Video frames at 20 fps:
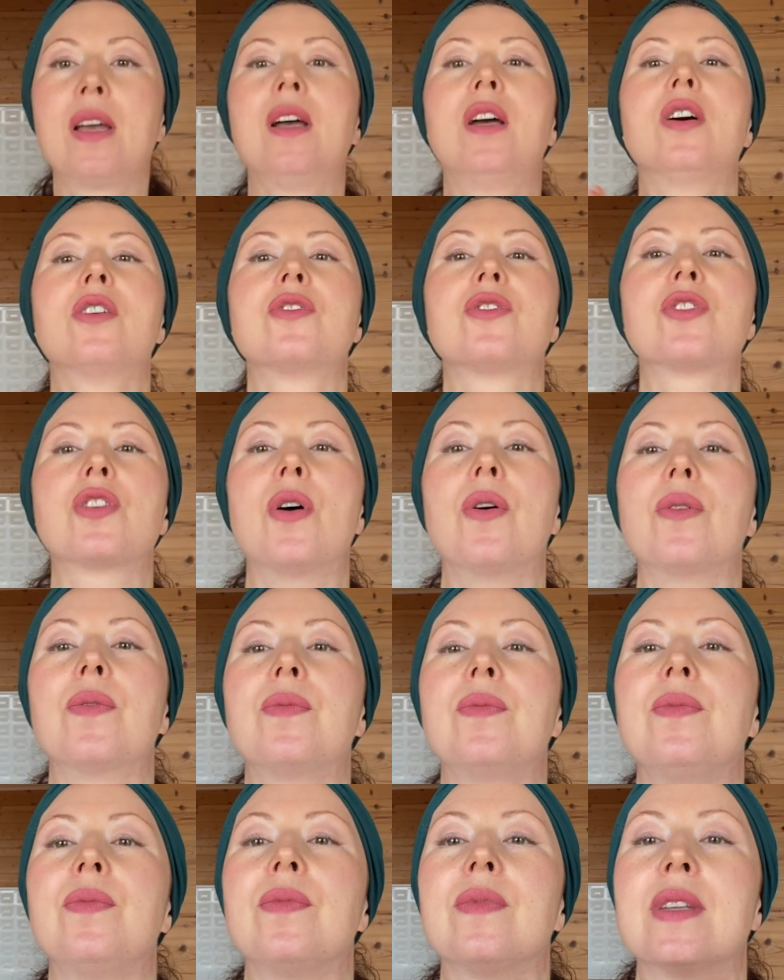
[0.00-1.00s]
So
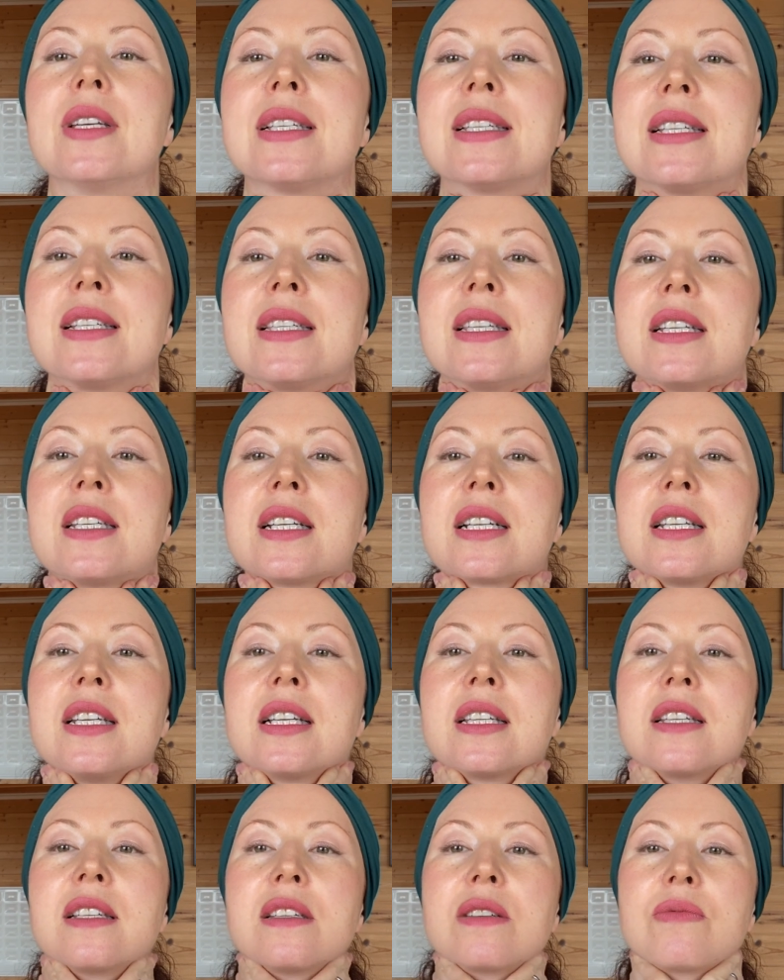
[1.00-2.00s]
this is the
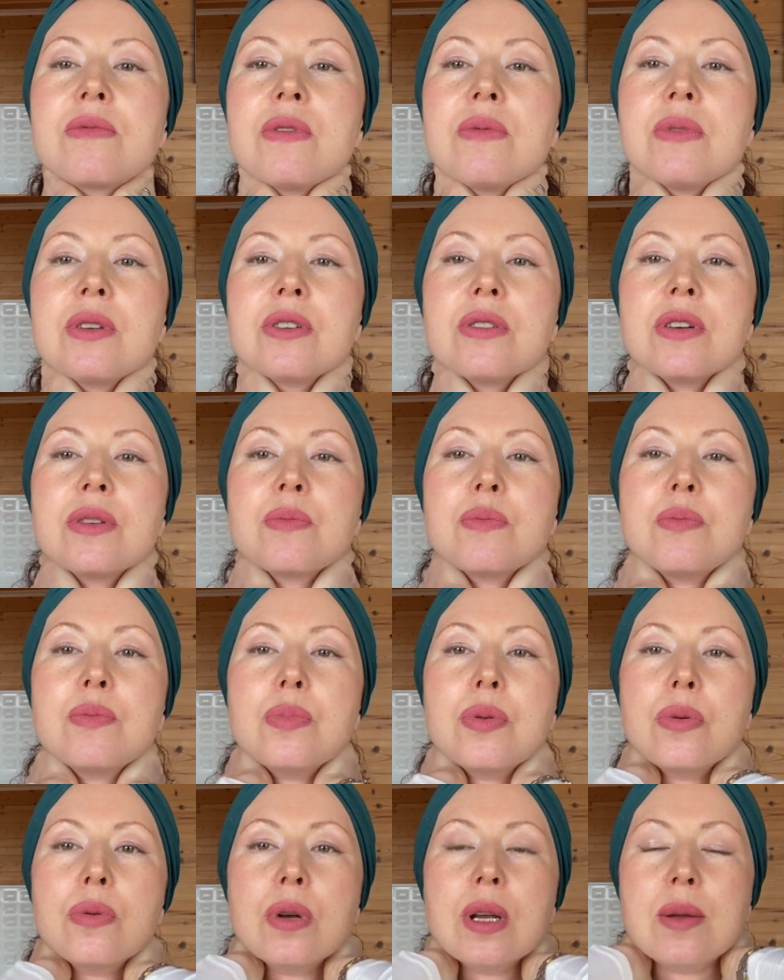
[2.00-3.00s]
technique. This is what we're doing.
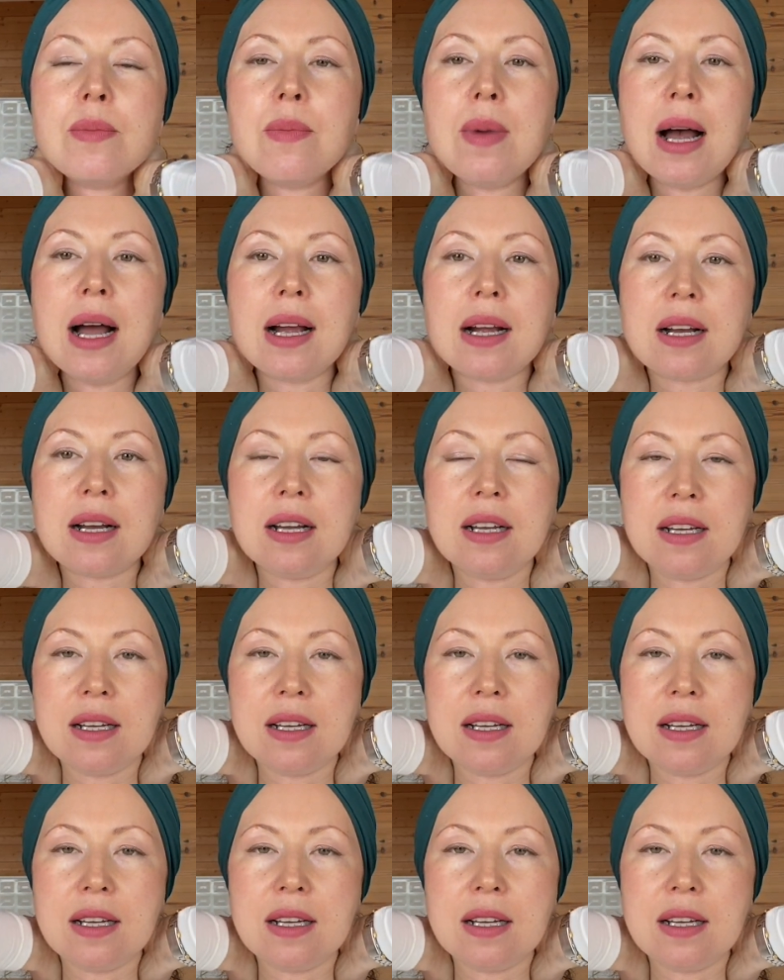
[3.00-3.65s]
Pulling back.